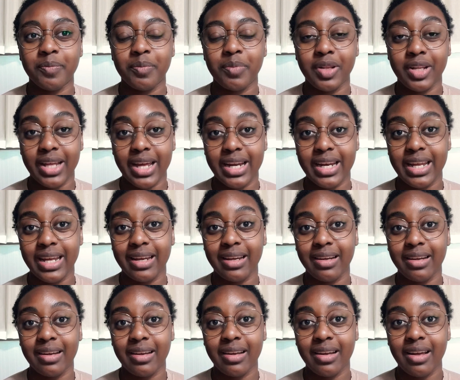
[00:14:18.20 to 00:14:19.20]

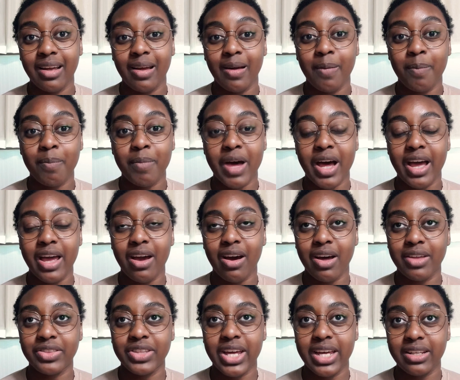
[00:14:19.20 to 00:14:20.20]
planning my
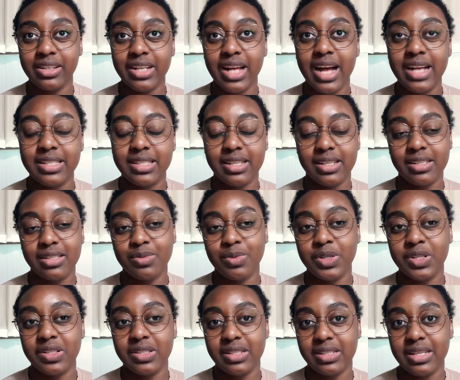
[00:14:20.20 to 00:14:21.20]
online classes,
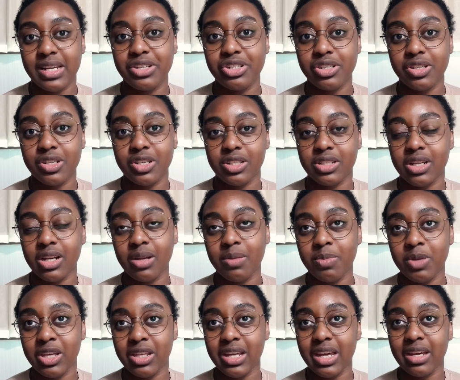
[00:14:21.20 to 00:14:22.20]
which is essentially just going to
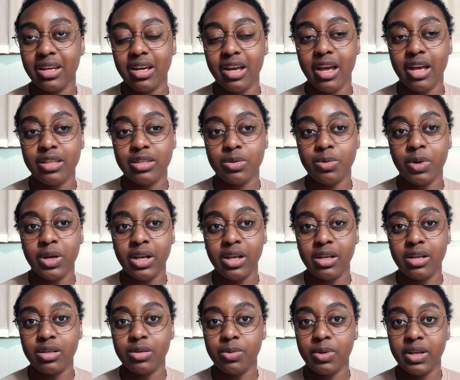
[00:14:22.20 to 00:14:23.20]
be like a 20
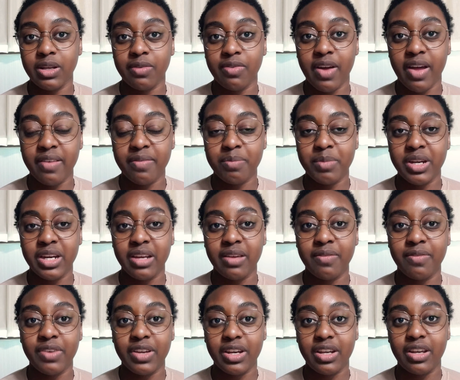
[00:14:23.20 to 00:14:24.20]
to 25-minute
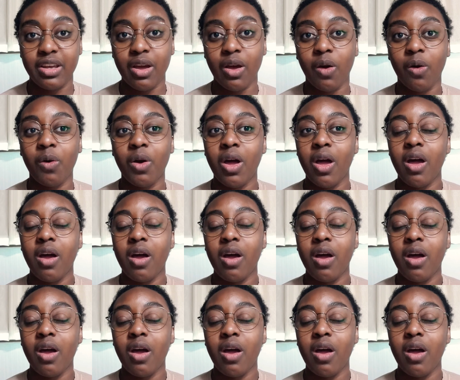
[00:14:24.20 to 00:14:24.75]
video